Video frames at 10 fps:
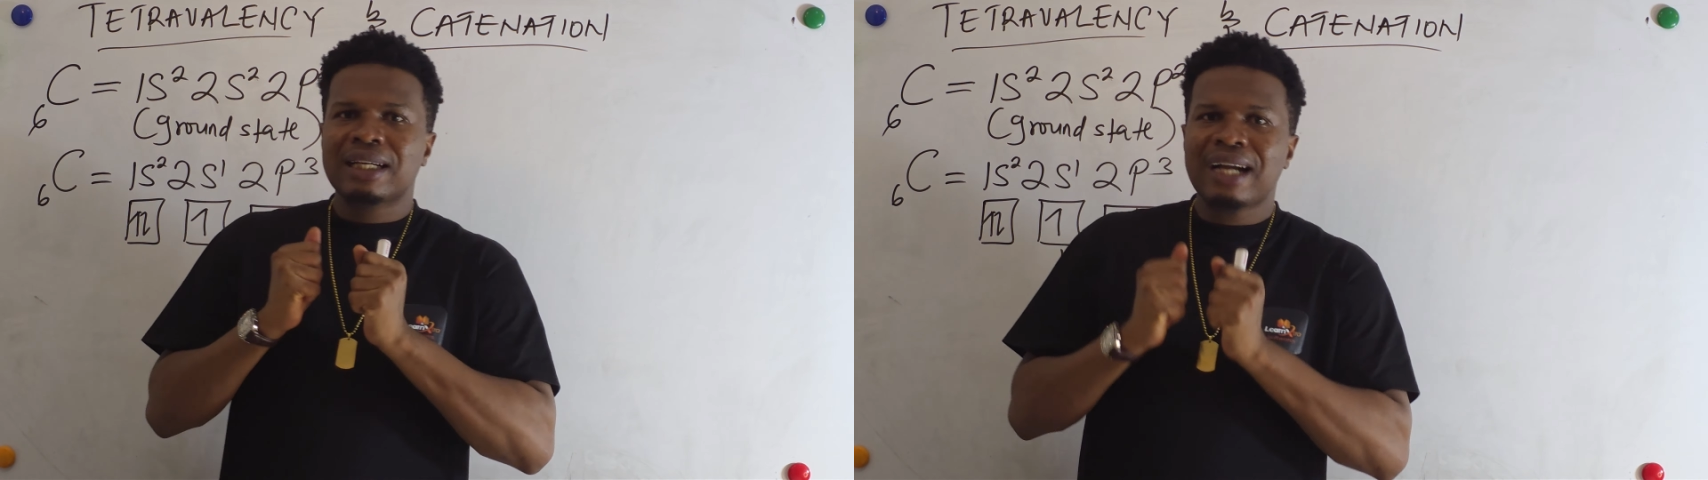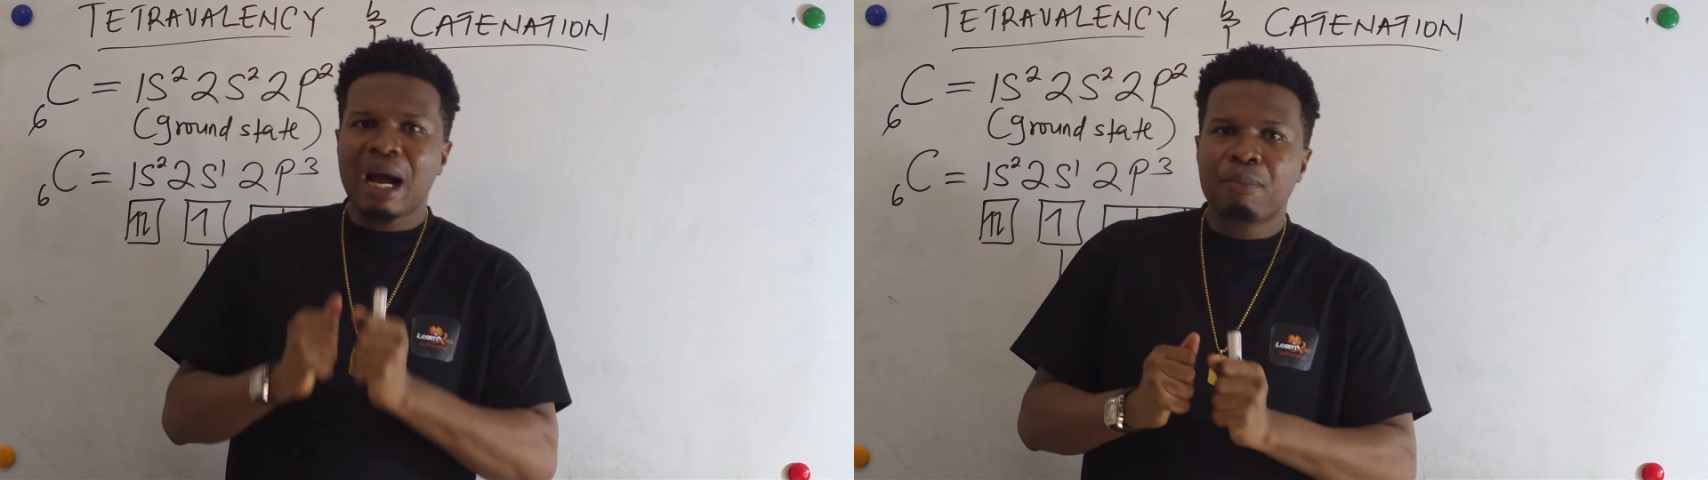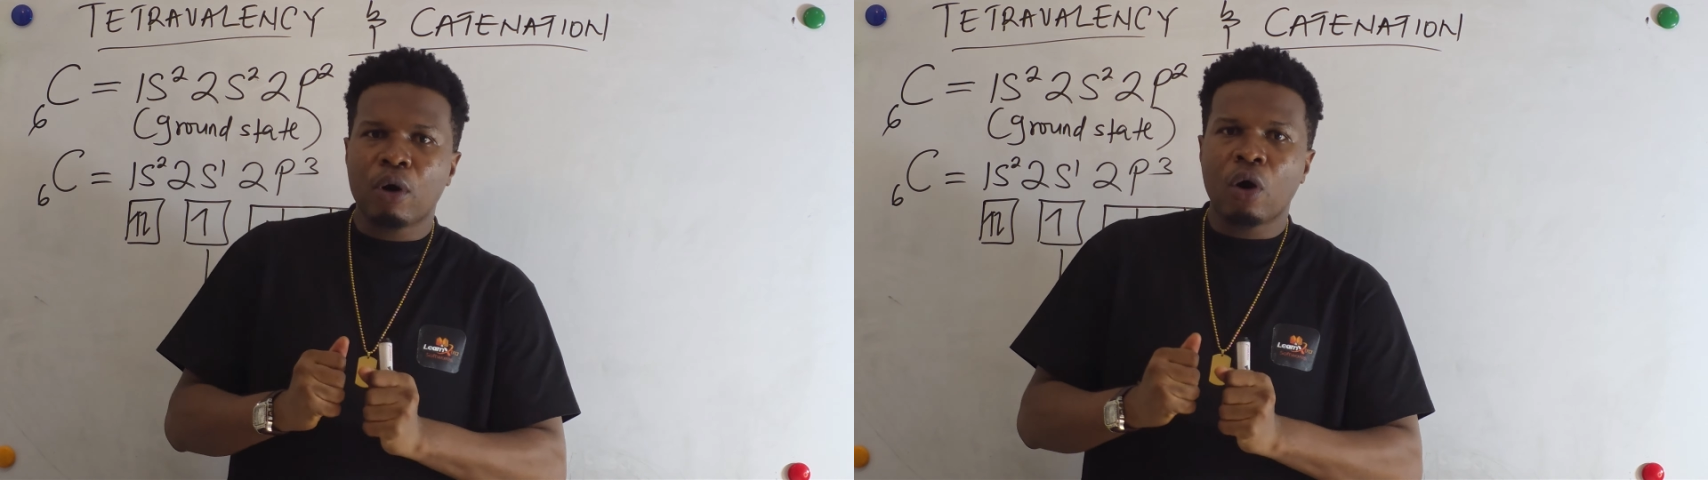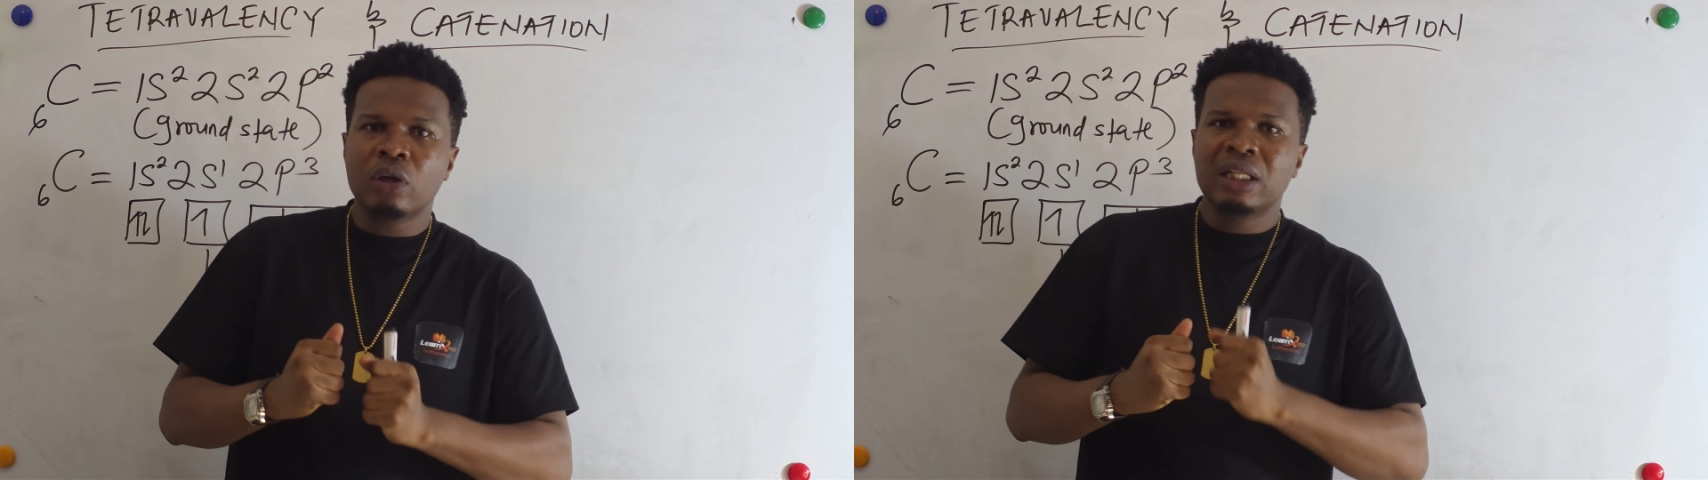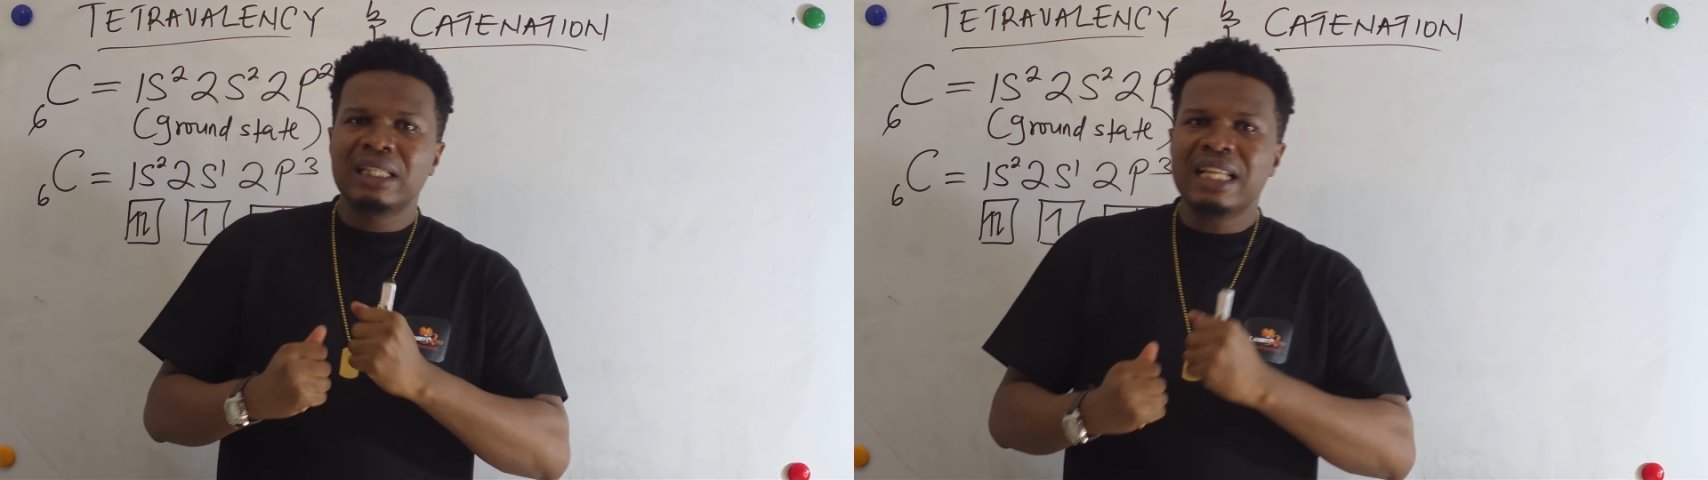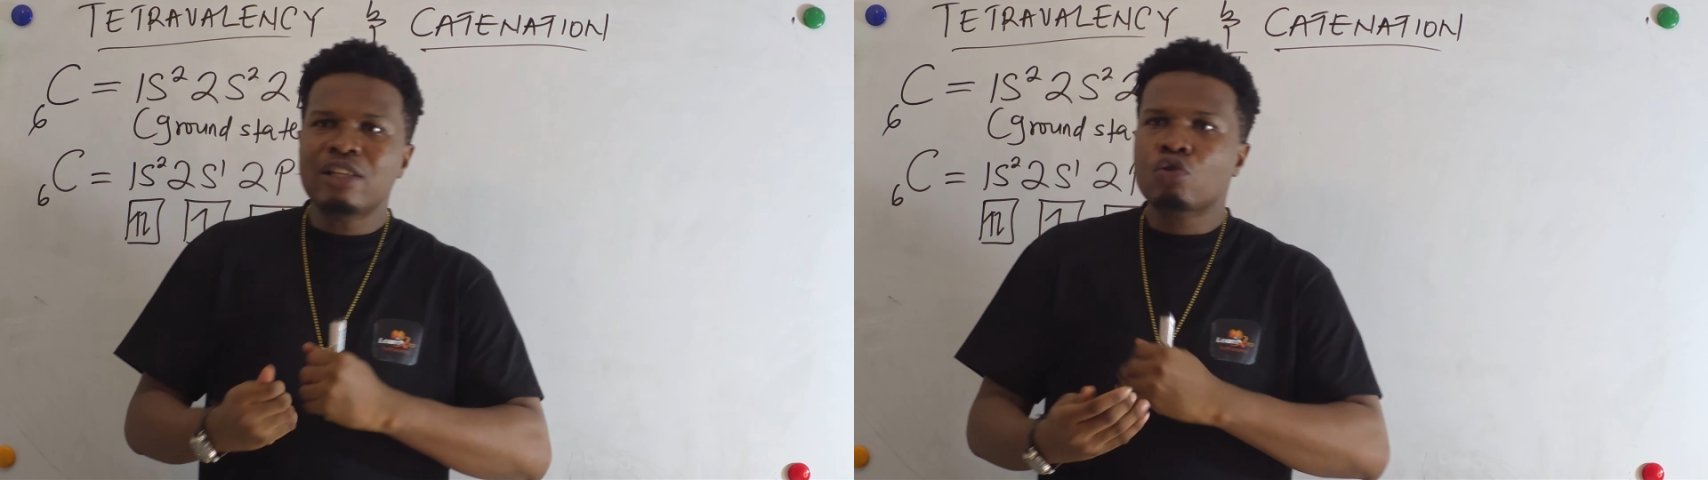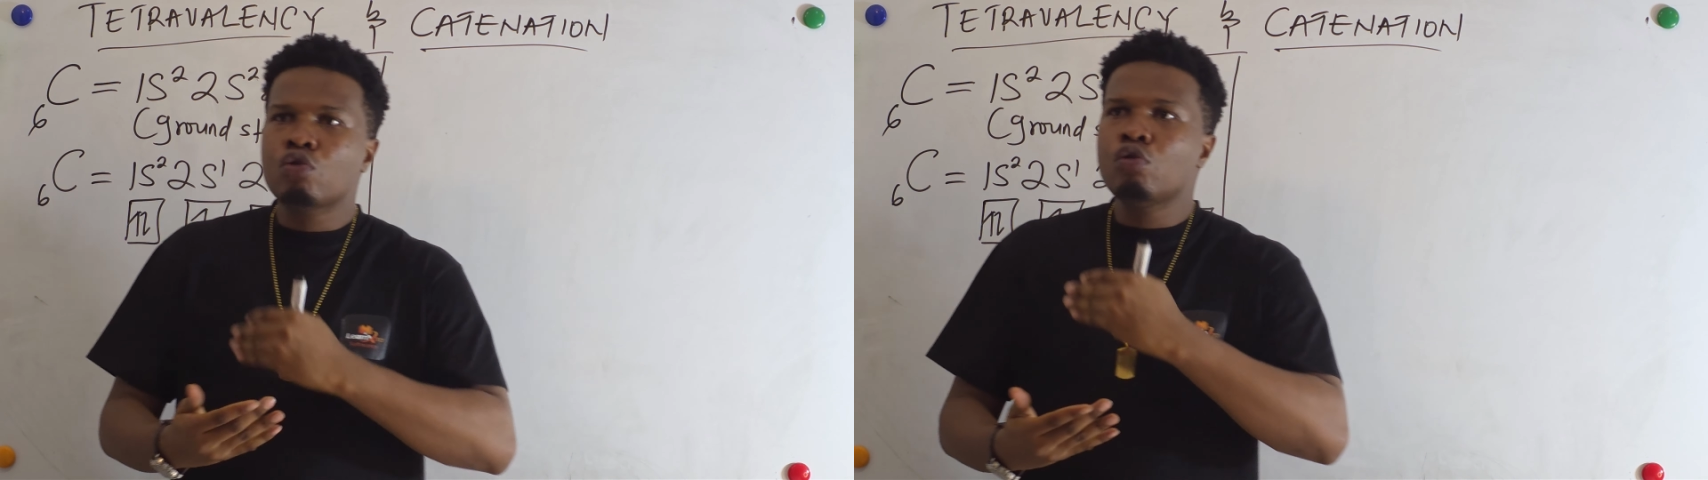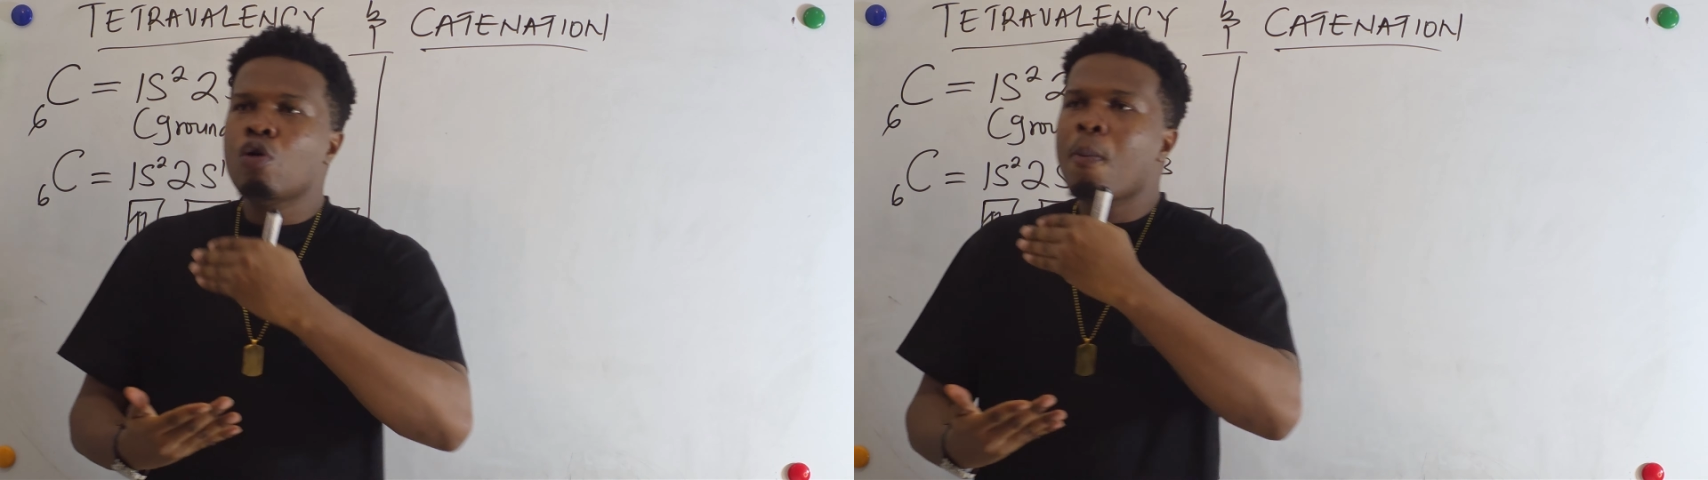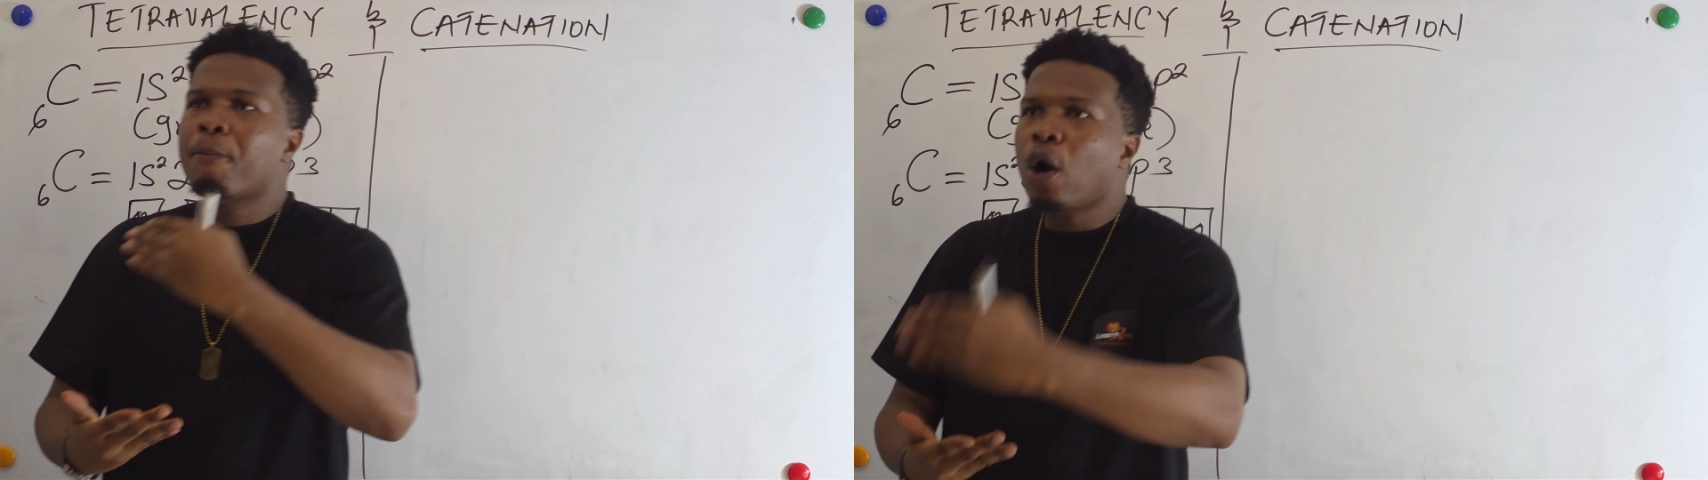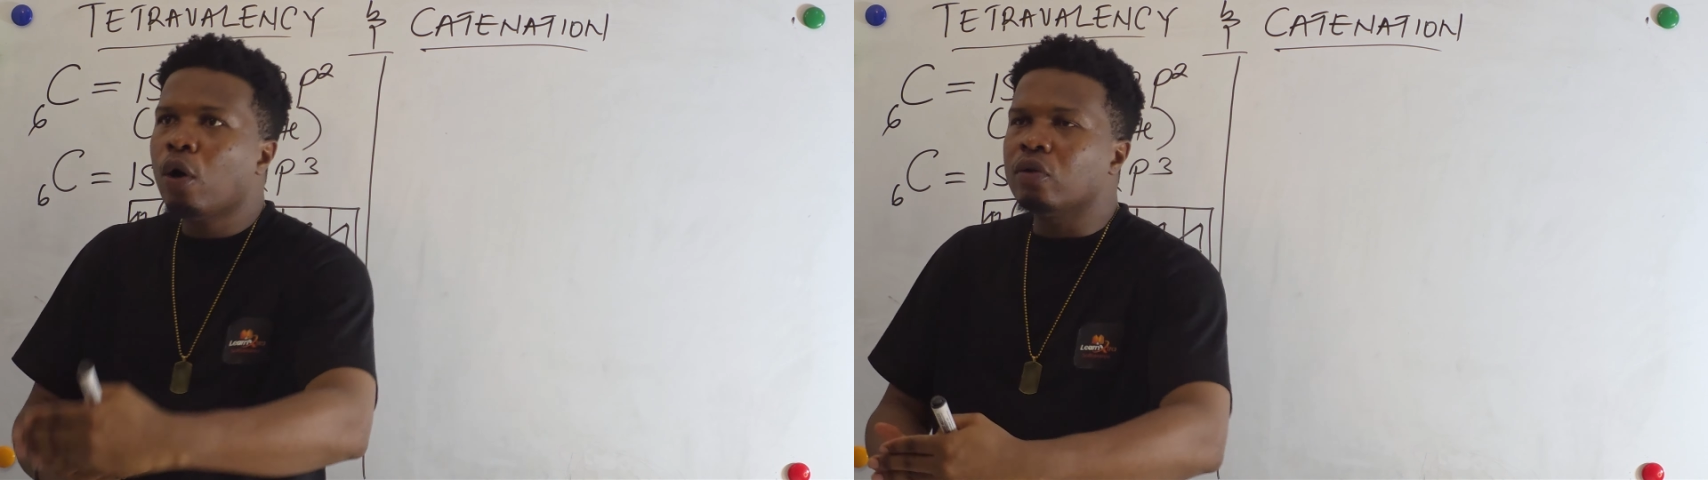carbon needs to
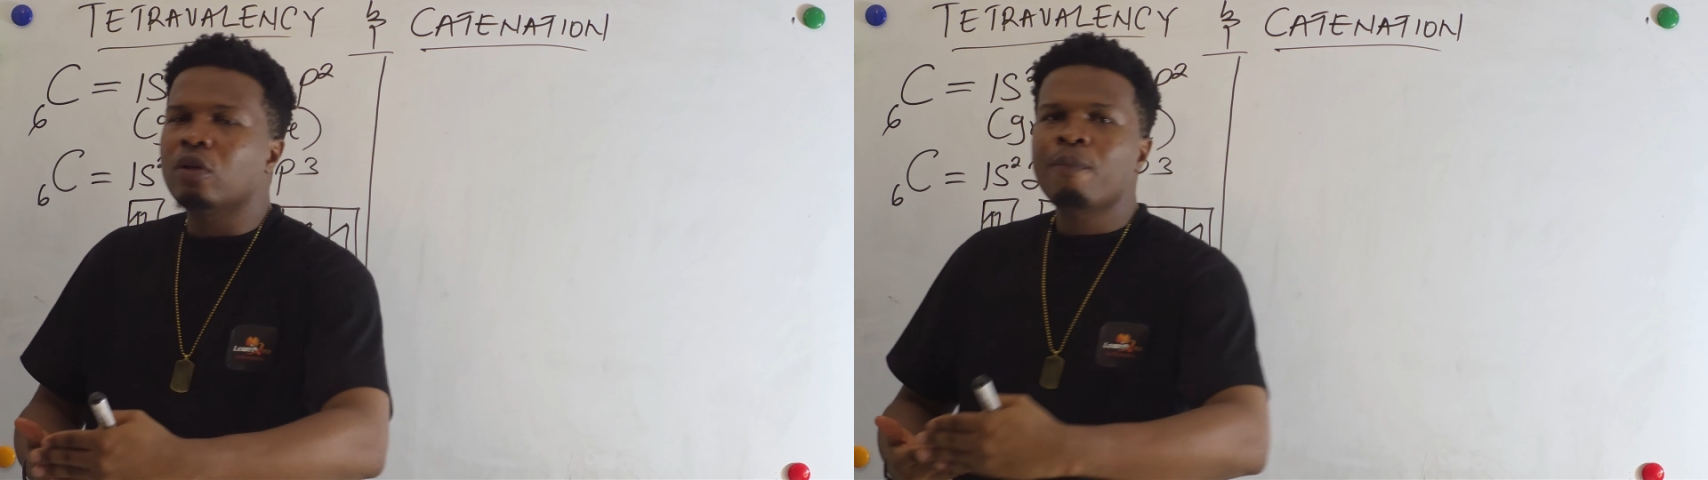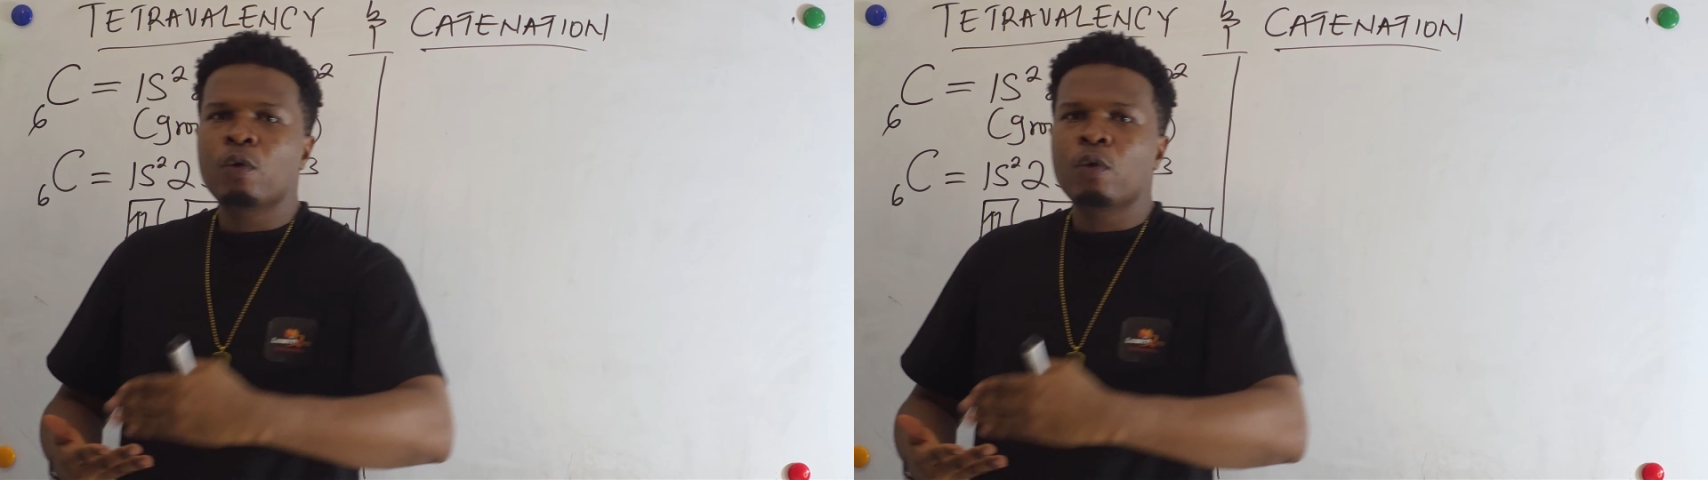bond